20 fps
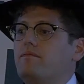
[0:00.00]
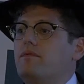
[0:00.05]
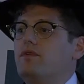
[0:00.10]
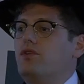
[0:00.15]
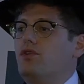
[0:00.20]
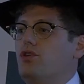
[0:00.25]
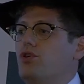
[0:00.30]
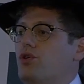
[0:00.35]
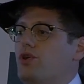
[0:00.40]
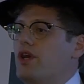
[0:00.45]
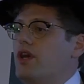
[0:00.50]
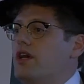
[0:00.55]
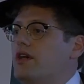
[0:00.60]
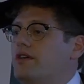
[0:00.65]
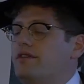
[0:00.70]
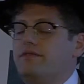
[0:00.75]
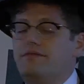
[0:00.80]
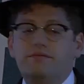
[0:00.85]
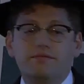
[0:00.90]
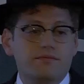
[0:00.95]

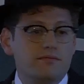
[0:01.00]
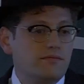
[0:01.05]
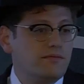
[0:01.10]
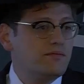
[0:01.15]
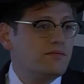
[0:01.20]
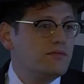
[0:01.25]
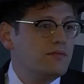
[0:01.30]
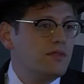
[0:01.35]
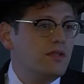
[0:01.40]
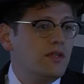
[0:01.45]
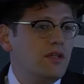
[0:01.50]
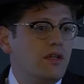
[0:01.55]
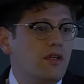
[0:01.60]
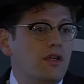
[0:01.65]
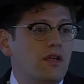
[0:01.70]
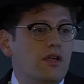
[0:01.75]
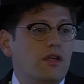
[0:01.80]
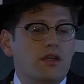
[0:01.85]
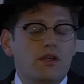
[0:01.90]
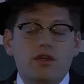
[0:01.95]
Yehuda,
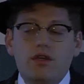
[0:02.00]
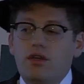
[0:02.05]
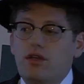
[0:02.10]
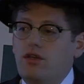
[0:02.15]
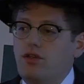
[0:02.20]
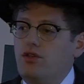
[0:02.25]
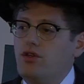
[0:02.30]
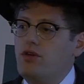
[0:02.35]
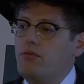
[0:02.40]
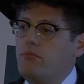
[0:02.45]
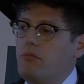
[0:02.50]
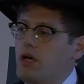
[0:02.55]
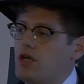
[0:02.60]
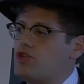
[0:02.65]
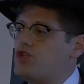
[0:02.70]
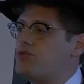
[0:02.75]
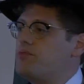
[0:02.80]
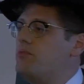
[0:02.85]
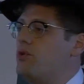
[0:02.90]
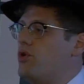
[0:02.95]
you're
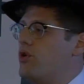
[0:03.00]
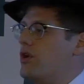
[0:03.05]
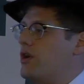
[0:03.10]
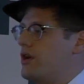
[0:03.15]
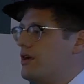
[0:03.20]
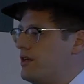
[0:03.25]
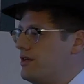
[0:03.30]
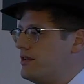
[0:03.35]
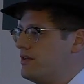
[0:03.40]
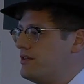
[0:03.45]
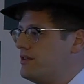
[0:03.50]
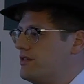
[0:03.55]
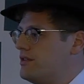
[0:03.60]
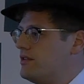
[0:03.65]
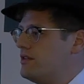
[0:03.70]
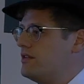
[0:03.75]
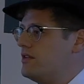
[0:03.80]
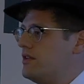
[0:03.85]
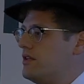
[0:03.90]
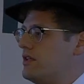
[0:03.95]
much more
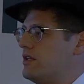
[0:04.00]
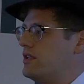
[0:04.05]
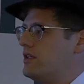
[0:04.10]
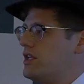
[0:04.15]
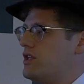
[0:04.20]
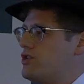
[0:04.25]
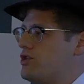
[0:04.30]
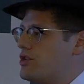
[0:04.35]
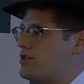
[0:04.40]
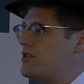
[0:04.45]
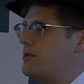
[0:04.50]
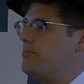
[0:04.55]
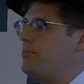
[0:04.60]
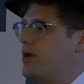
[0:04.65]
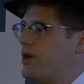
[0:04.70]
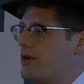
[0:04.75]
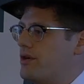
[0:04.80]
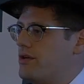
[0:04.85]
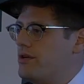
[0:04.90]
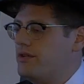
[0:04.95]
than just a
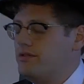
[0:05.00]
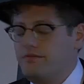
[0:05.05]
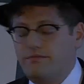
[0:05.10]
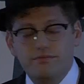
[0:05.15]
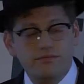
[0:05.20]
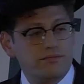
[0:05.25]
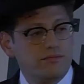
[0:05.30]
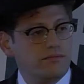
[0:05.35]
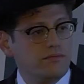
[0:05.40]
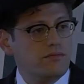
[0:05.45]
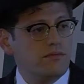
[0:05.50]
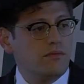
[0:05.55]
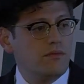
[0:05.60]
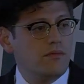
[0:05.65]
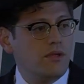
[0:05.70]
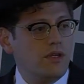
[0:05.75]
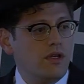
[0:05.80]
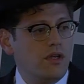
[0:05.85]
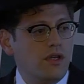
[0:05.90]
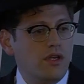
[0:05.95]
partner.
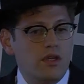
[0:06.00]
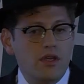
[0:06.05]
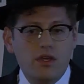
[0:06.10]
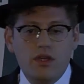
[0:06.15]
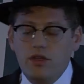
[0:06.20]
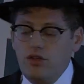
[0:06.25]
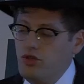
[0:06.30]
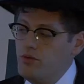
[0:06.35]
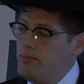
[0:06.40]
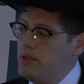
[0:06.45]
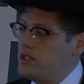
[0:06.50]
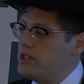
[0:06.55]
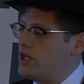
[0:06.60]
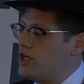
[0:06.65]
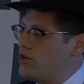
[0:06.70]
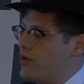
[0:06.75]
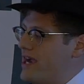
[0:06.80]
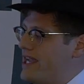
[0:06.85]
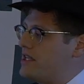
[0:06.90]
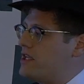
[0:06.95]
You built a
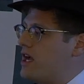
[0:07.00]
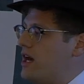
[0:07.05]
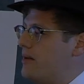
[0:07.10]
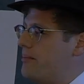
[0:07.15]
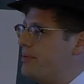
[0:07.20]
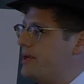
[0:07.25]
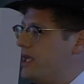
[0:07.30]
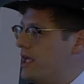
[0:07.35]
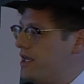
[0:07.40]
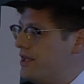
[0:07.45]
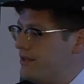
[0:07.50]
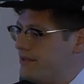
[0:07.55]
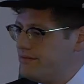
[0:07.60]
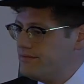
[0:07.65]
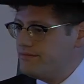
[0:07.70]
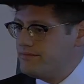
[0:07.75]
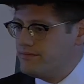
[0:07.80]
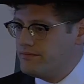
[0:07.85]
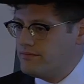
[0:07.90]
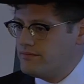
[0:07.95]
great company.
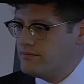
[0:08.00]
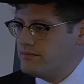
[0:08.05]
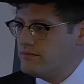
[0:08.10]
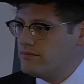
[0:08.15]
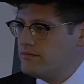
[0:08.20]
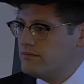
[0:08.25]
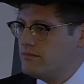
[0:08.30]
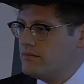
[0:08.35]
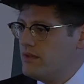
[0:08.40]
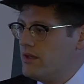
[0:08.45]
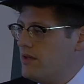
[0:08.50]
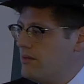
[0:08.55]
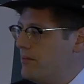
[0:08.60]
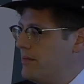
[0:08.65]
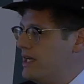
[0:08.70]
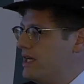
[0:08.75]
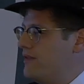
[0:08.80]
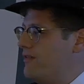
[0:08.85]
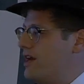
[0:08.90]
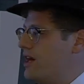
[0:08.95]

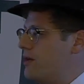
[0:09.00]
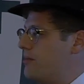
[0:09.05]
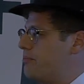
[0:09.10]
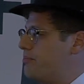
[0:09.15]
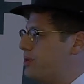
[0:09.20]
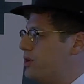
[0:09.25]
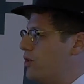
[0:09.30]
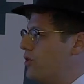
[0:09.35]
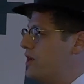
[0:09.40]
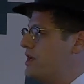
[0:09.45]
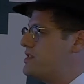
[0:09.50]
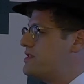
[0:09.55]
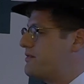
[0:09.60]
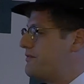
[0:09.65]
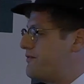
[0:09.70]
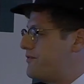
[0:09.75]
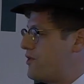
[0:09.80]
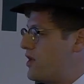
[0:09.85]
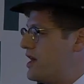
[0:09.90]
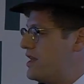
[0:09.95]
Many of our employees and
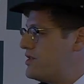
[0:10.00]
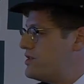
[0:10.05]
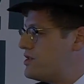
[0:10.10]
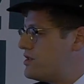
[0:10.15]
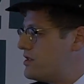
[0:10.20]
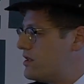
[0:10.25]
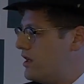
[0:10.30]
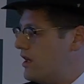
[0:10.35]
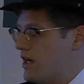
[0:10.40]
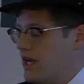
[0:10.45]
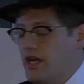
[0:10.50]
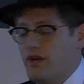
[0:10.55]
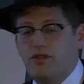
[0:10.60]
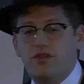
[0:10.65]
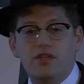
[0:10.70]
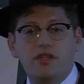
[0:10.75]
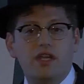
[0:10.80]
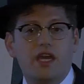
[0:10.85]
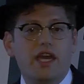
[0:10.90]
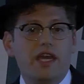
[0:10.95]
friends are here
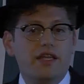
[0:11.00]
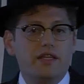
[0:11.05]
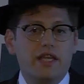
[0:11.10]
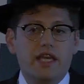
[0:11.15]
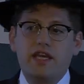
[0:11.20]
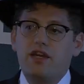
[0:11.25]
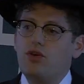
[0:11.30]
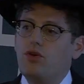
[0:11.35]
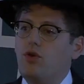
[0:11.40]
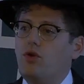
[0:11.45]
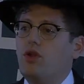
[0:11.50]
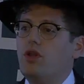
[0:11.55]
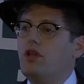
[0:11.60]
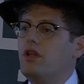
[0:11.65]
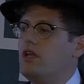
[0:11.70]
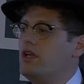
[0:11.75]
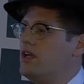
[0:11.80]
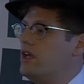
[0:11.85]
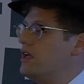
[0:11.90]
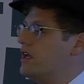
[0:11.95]
today. They can
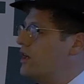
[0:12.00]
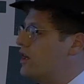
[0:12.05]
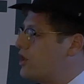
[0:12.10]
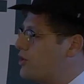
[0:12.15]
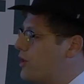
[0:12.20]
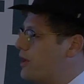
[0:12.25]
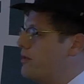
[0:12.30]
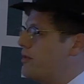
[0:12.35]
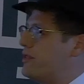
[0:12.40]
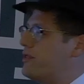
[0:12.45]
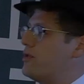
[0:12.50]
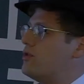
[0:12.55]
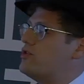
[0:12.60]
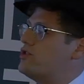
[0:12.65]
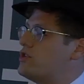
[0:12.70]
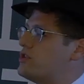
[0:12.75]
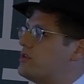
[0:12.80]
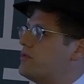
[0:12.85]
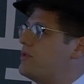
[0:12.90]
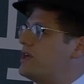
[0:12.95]
all agree with you,
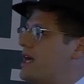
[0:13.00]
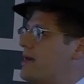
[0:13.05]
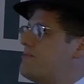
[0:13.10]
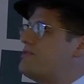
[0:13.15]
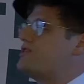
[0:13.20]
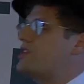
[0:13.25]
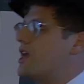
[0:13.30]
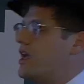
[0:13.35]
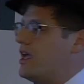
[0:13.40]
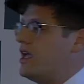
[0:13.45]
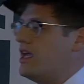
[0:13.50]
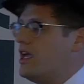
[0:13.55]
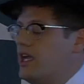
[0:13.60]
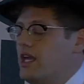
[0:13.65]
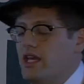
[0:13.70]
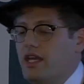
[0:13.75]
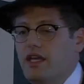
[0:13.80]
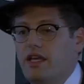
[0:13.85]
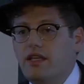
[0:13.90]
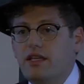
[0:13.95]
just what I'm saying,
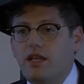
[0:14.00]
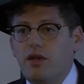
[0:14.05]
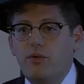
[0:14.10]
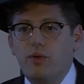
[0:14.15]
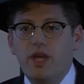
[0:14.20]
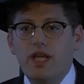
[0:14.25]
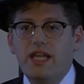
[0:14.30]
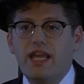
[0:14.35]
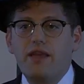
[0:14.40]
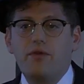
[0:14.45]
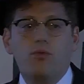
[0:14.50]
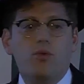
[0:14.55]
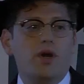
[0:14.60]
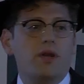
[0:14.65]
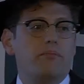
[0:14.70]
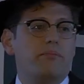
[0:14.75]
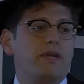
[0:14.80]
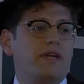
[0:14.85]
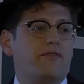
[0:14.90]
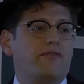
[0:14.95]
that we are like
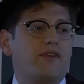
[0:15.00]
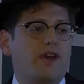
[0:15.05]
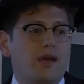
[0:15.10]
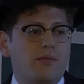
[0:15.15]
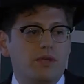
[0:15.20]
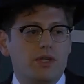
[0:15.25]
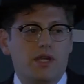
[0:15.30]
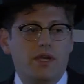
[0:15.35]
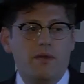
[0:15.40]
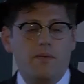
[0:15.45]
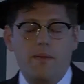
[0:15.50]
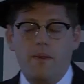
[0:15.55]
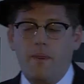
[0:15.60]
one big family.